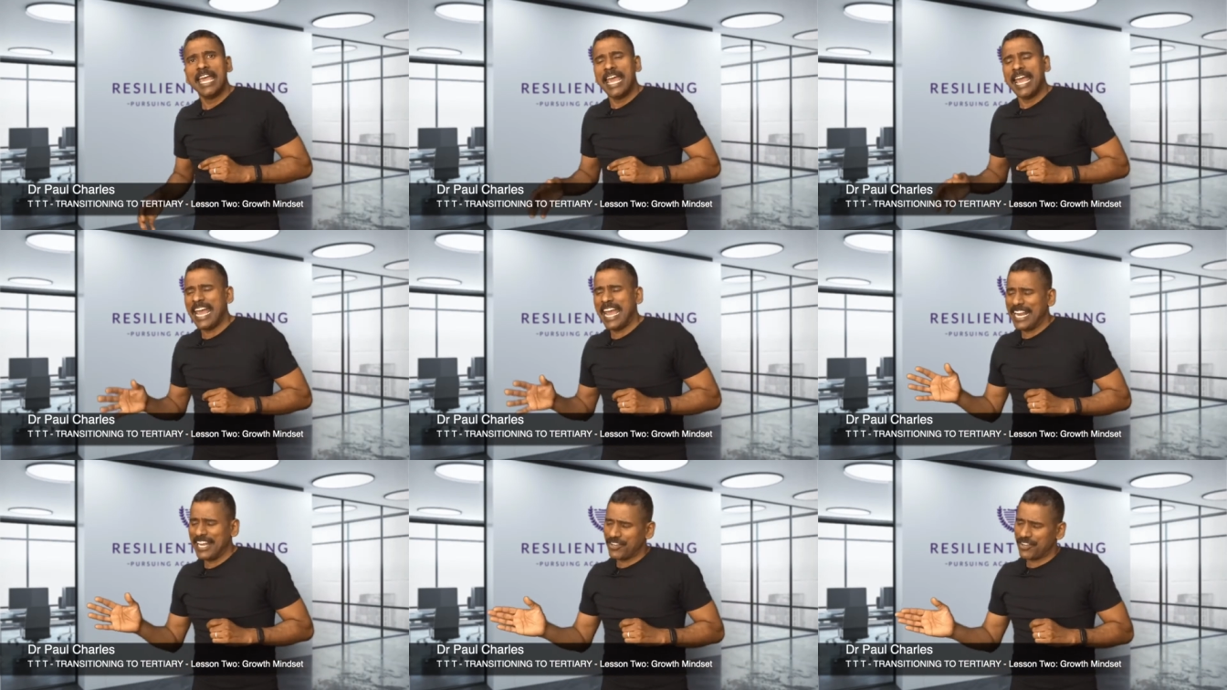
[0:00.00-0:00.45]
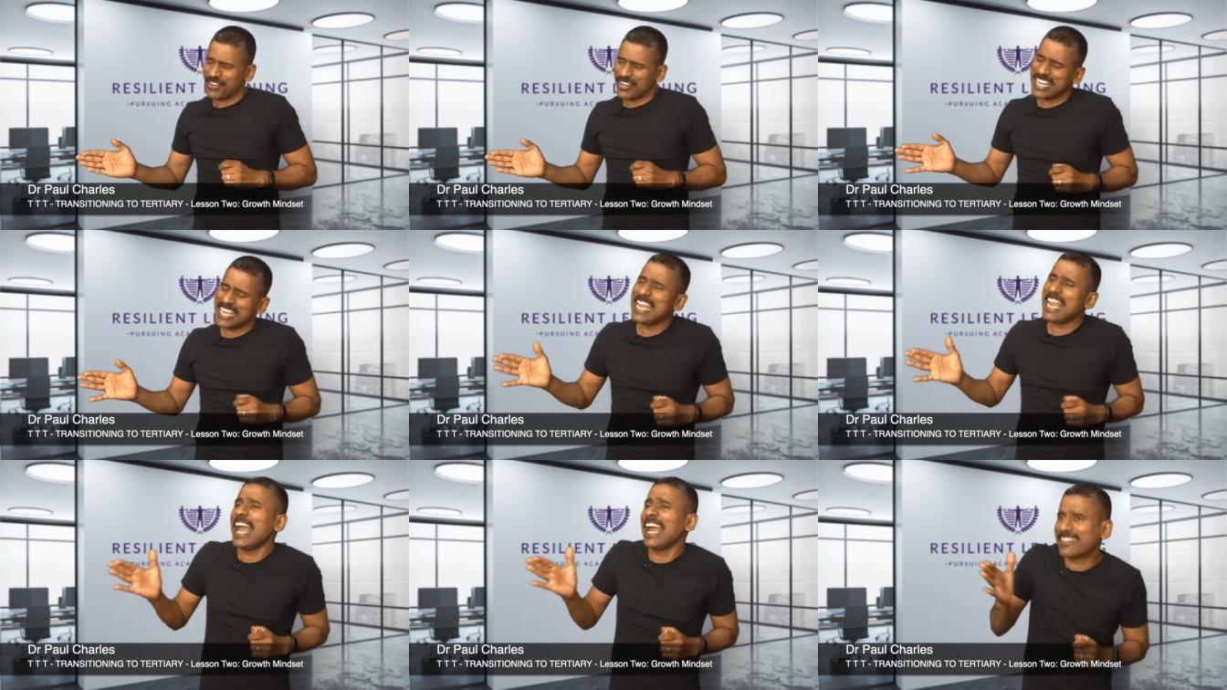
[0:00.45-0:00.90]
and
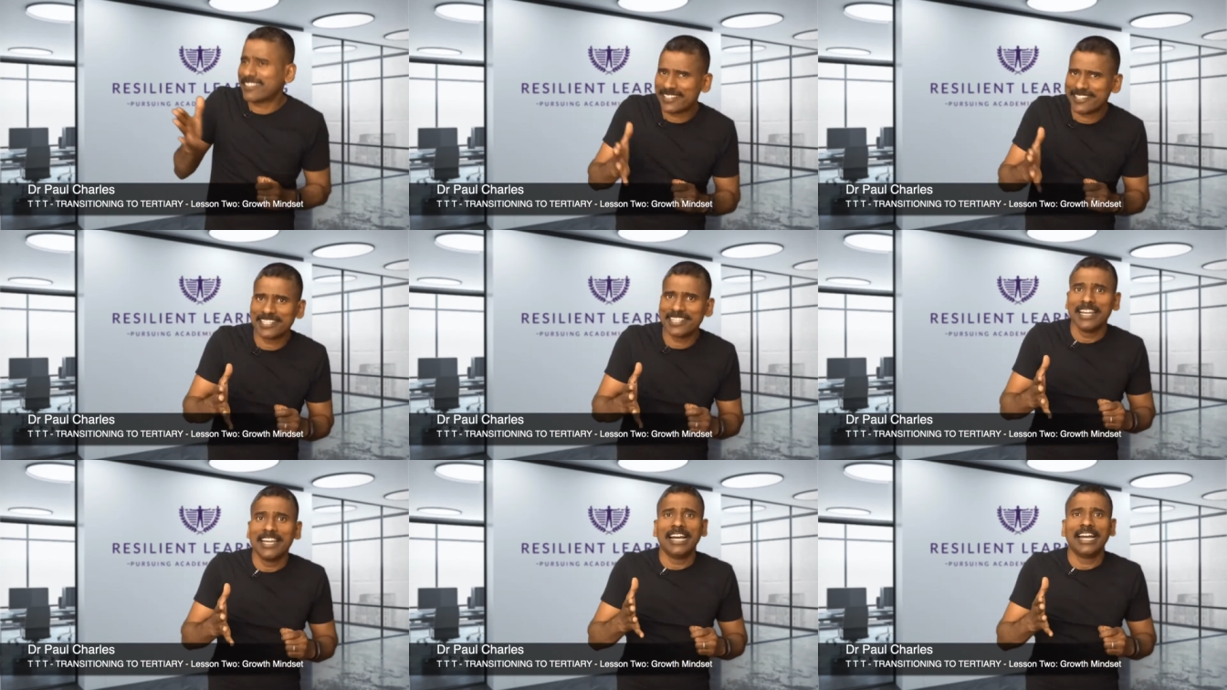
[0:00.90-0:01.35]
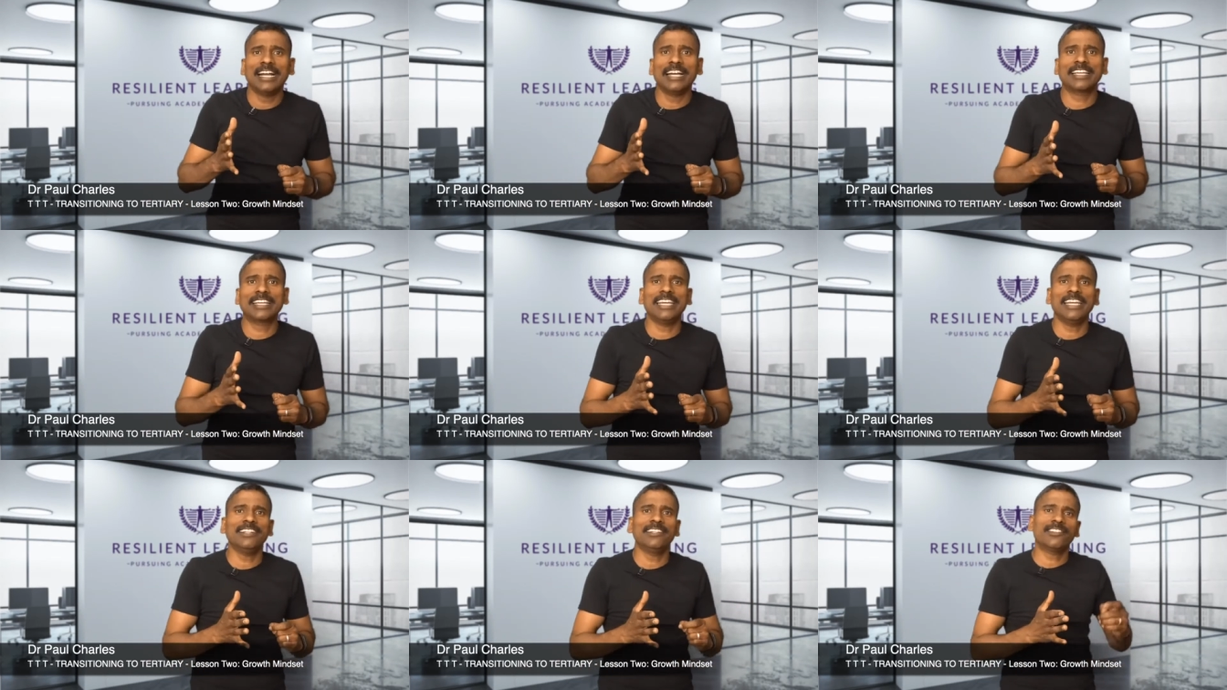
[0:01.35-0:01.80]
react
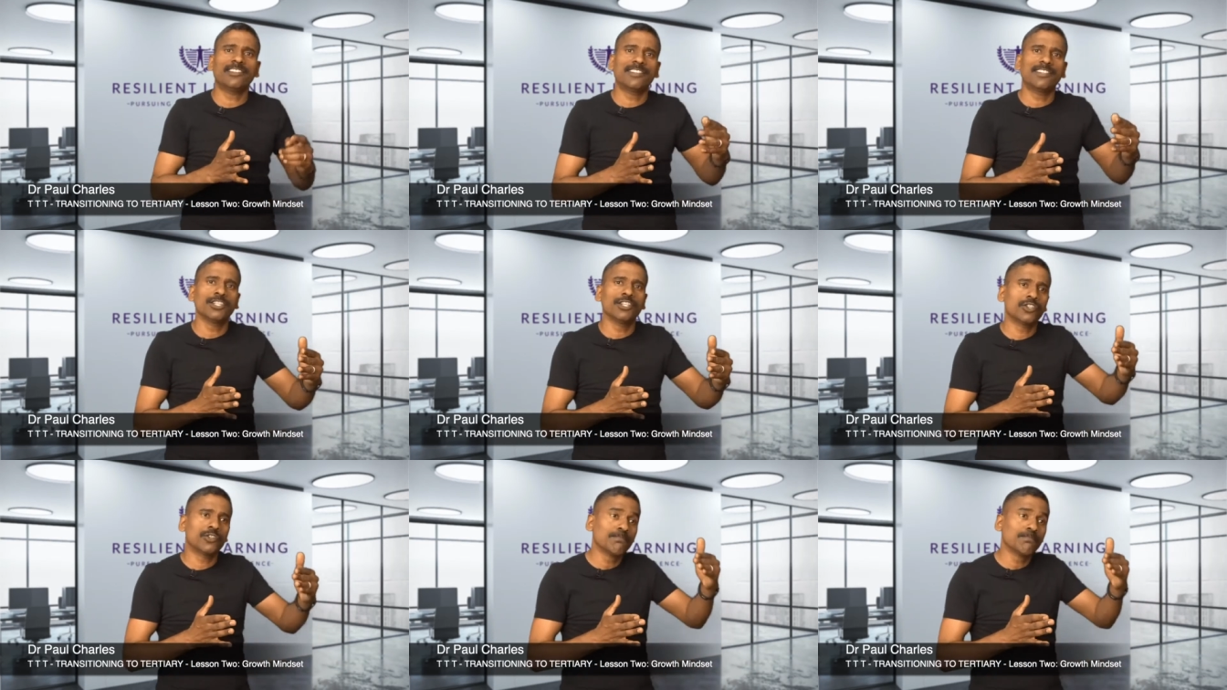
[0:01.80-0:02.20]
against this